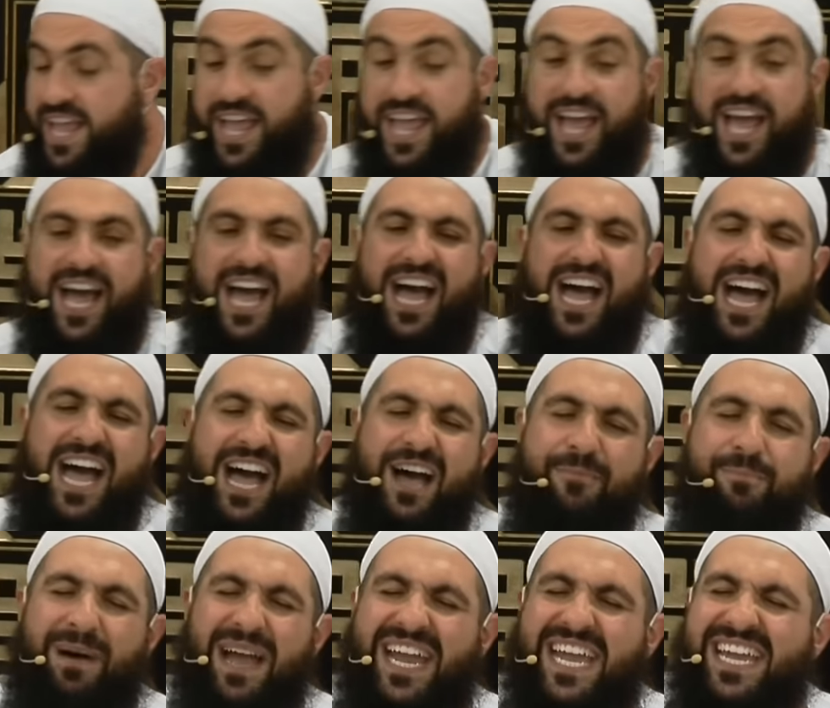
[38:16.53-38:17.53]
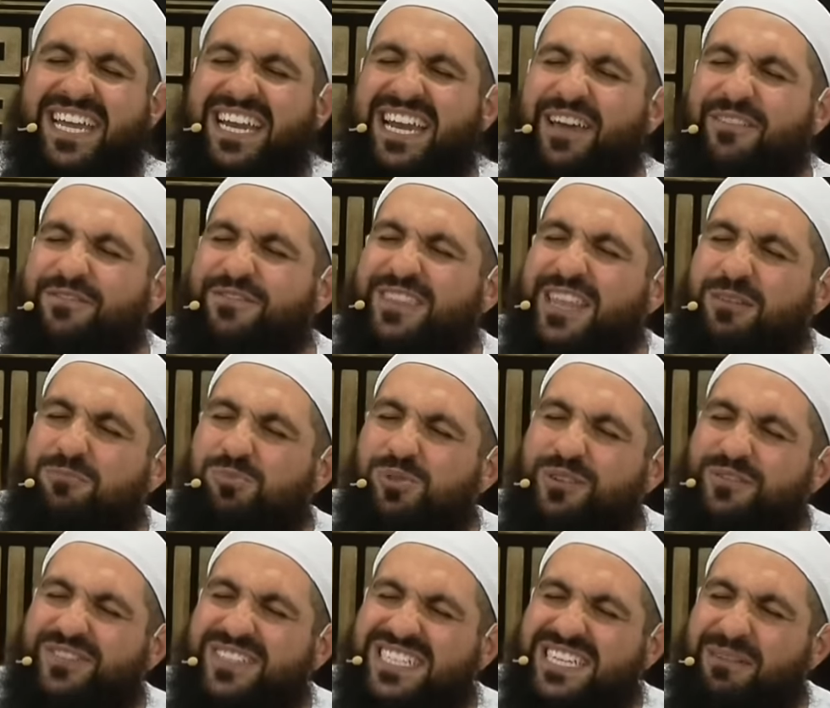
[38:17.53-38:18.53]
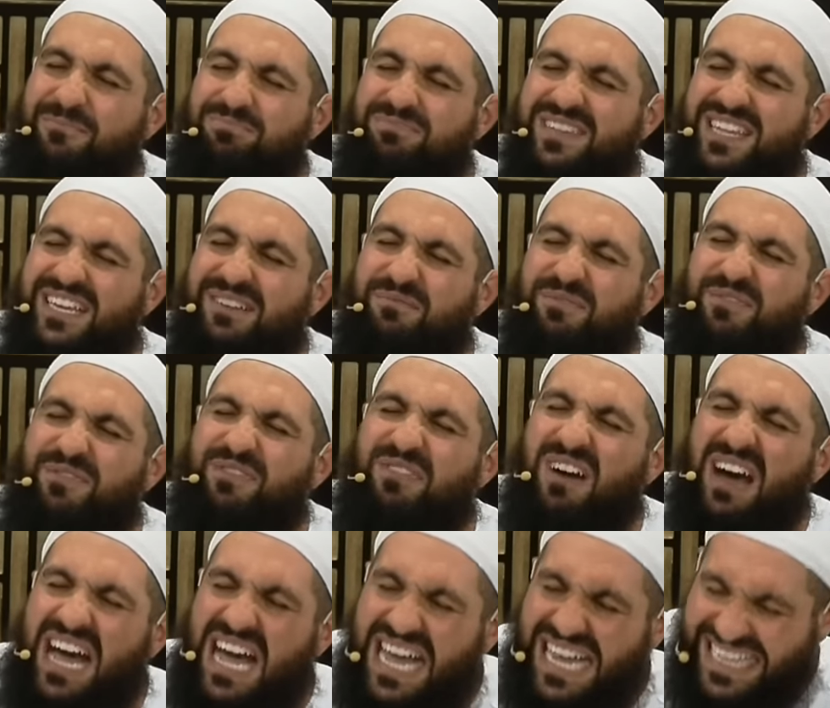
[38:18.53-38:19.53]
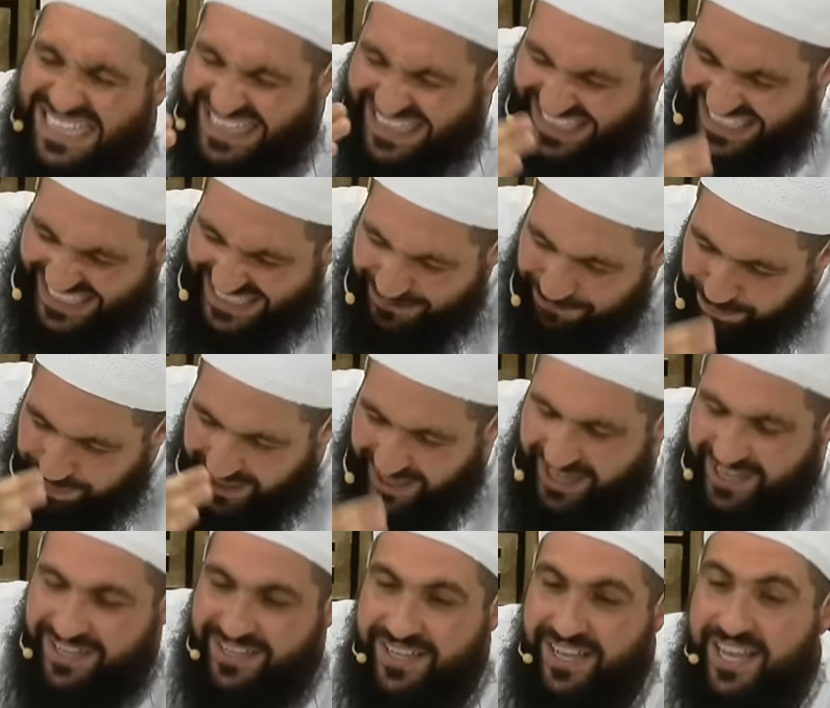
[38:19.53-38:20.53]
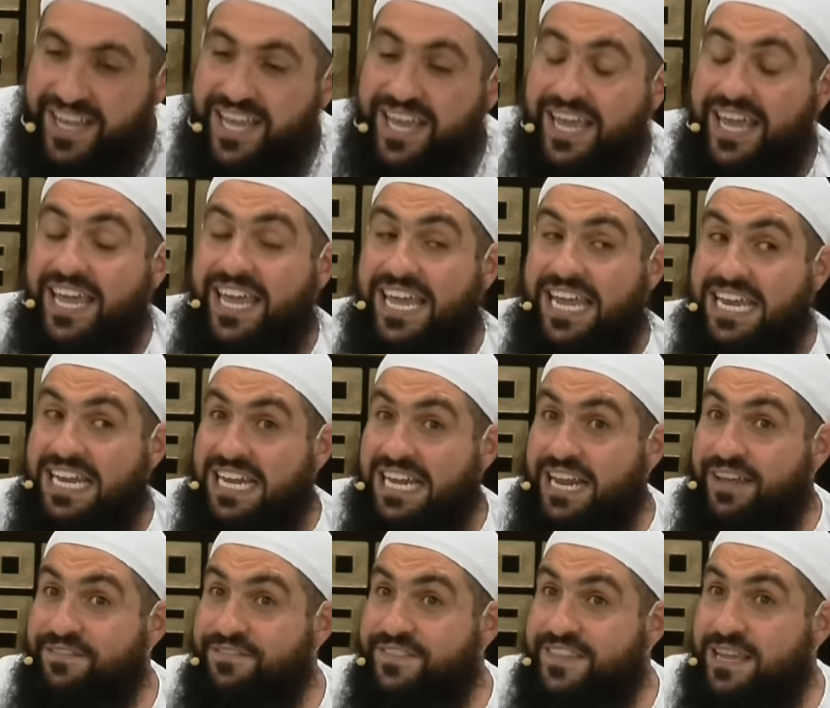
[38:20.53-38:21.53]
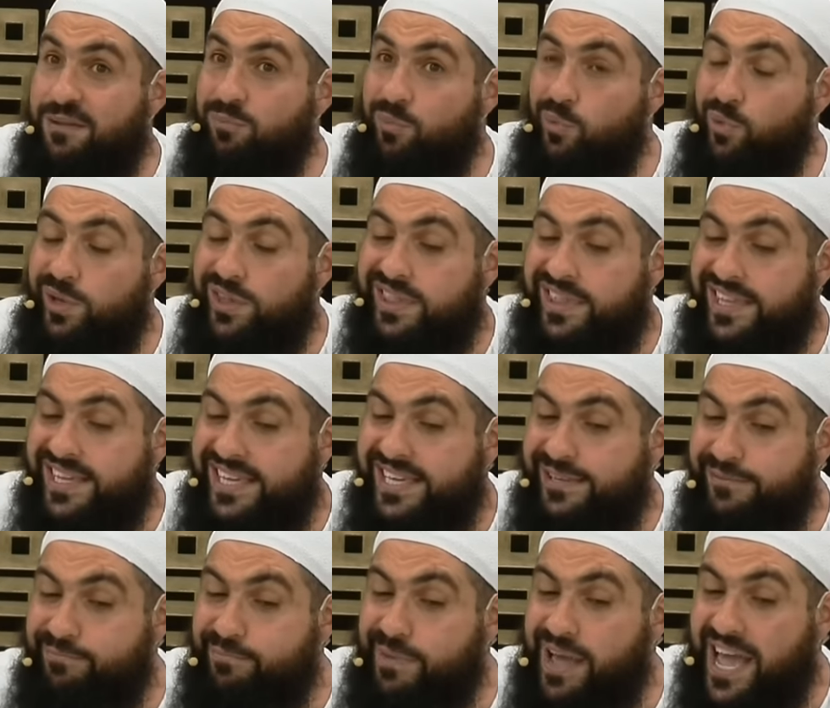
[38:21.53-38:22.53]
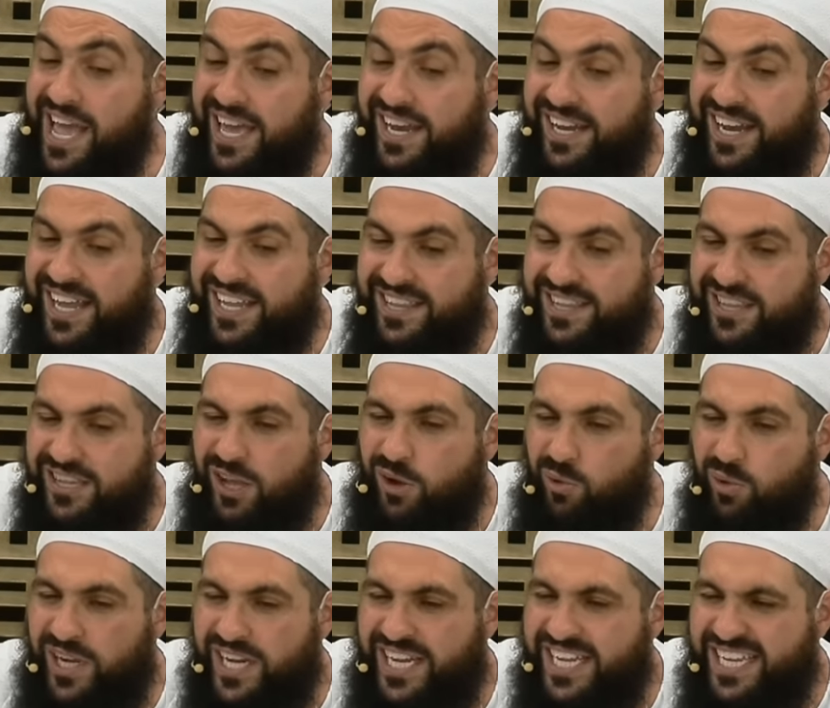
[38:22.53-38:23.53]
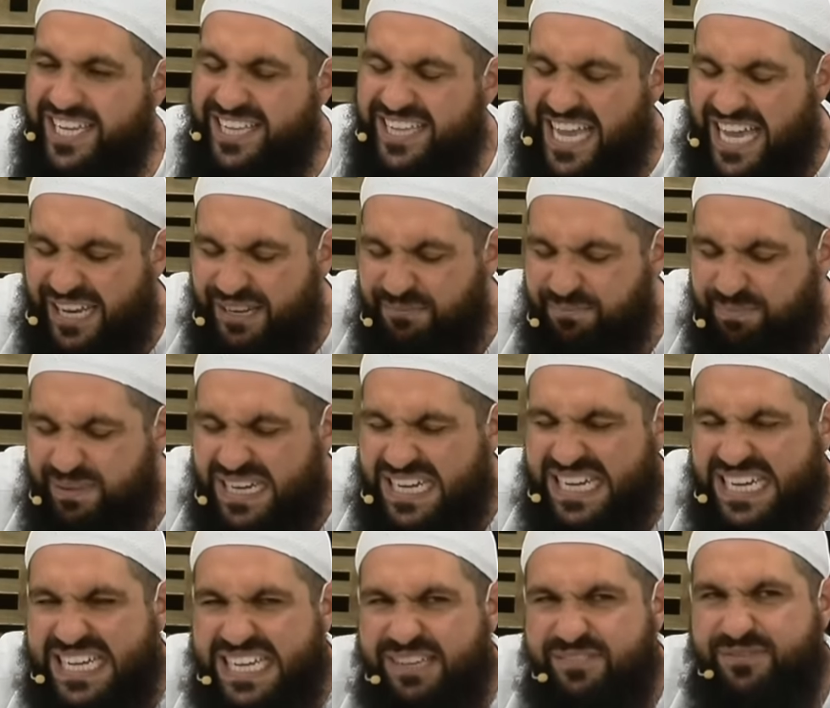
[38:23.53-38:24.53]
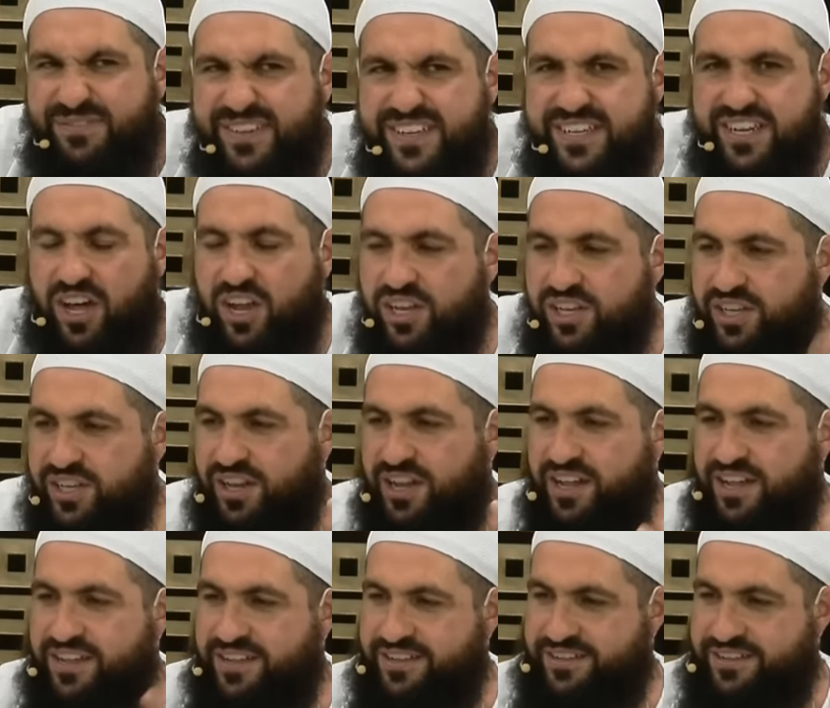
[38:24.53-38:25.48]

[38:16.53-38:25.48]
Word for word: Ah, but he left them with something far deeper. He left them with Iman and Tawheed and belief in Allah.